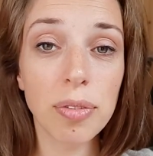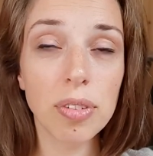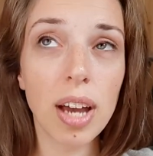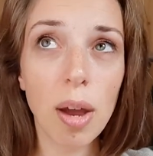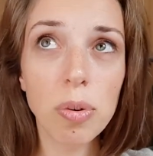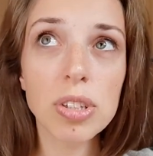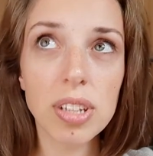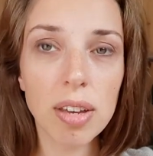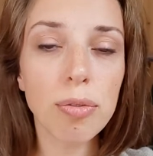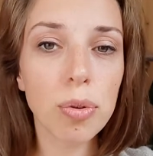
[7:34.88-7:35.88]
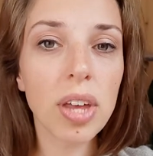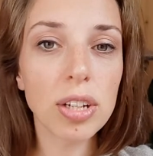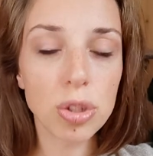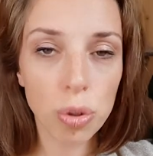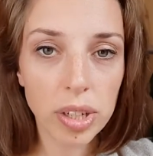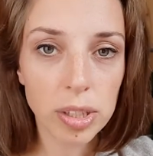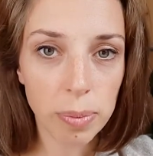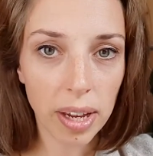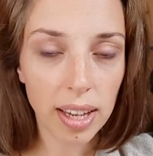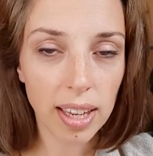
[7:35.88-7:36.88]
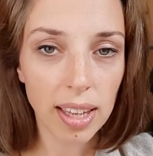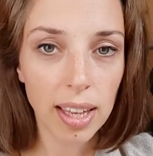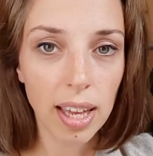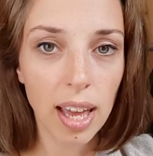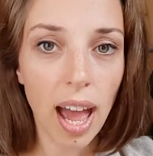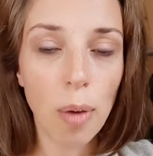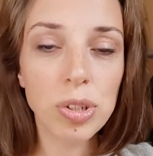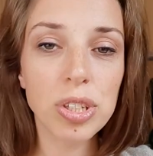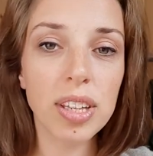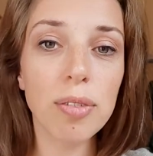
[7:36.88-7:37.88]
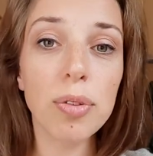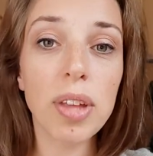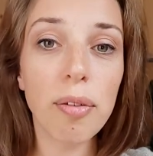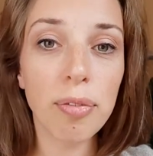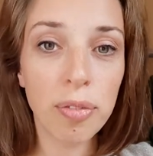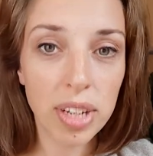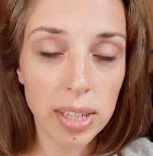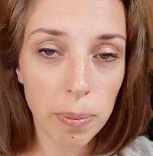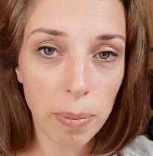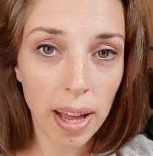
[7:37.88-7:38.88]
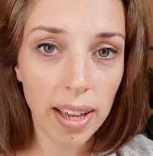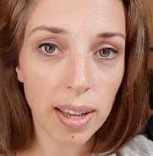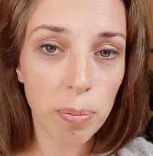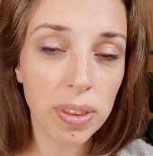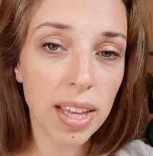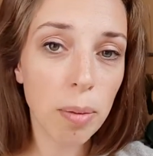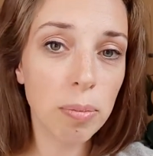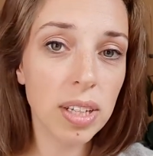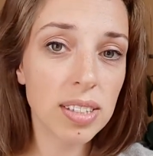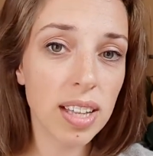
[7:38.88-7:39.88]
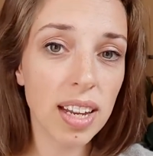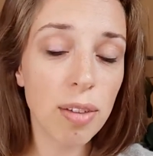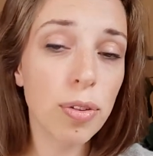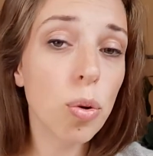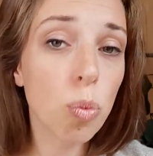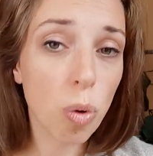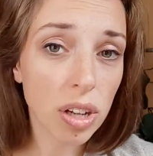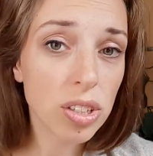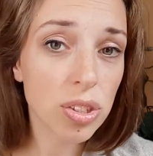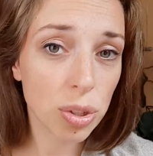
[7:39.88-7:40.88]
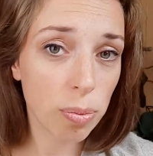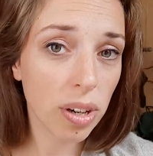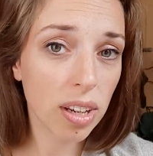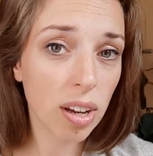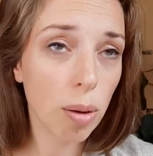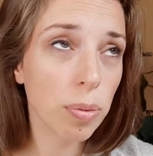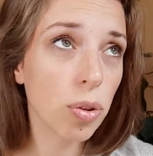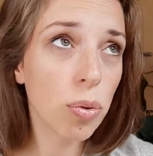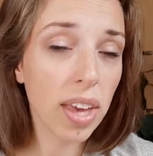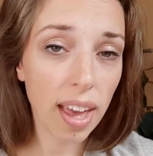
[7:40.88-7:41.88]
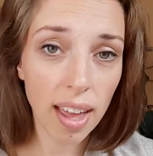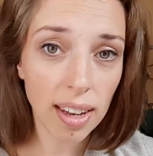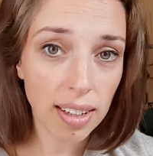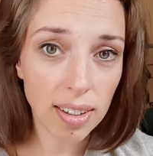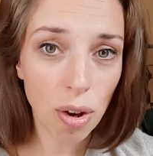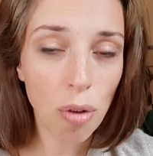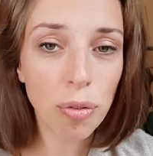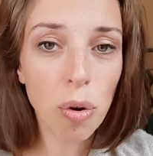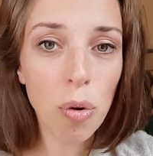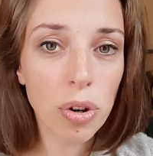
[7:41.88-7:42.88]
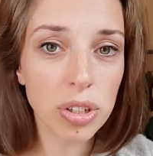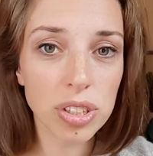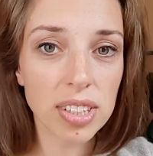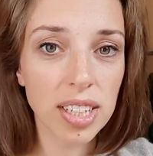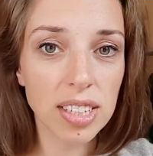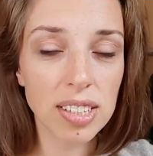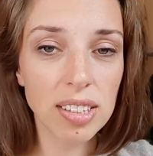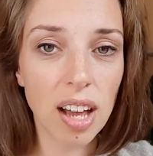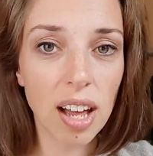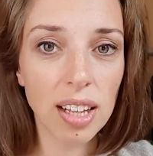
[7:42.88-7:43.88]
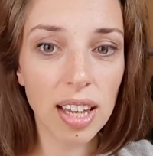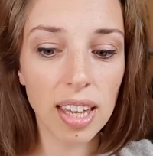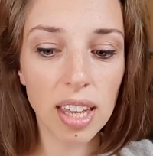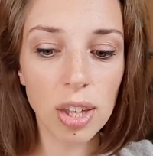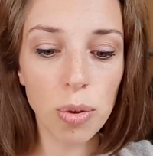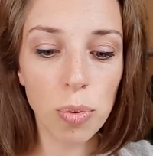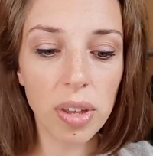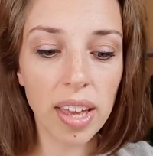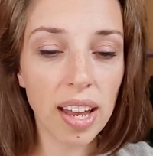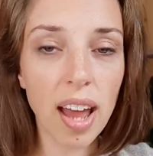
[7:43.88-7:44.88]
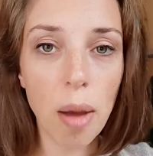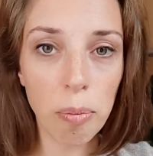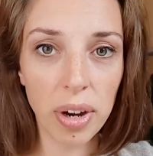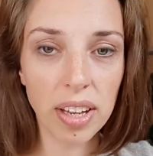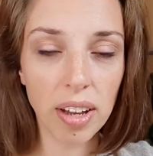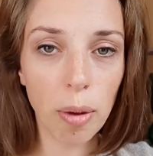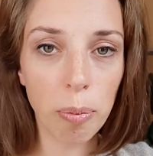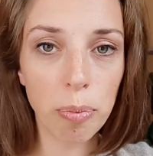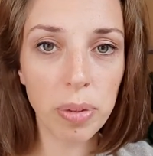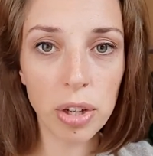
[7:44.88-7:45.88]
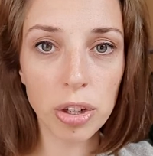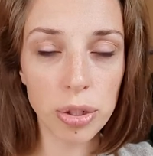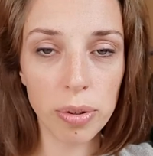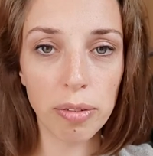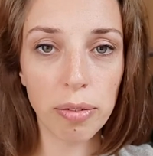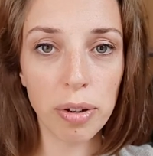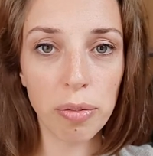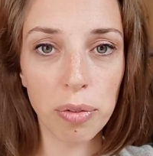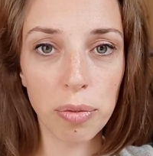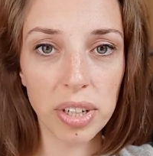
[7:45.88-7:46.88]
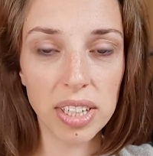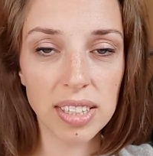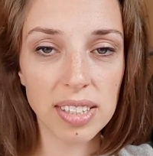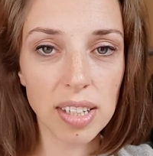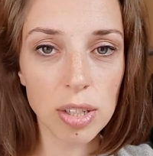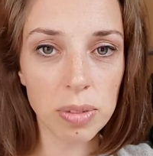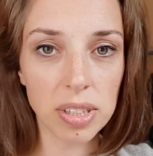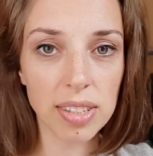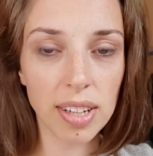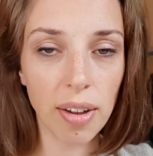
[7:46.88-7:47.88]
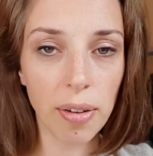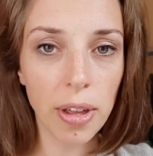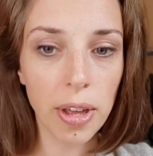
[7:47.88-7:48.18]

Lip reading: I want to give you that choice back. I want to give you that freedom back. But that means that if you want to break up, you can. Of course. It's not like you cannot break up because you have the fearful avoidant attachment style.